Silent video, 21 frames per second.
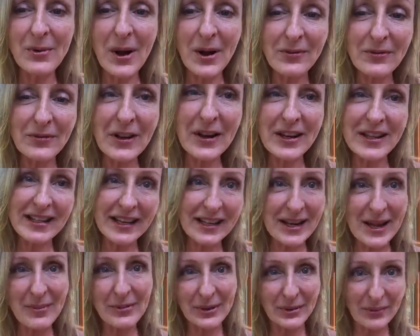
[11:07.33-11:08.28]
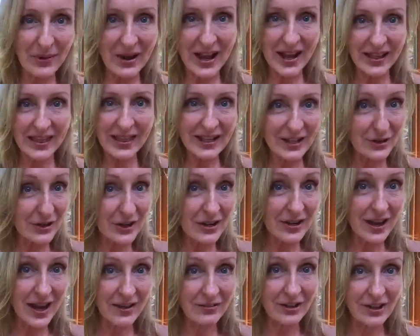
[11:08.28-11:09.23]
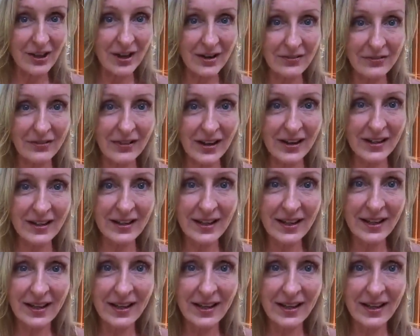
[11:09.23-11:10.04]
very dynamic way. I think you're going to have a lot of fun.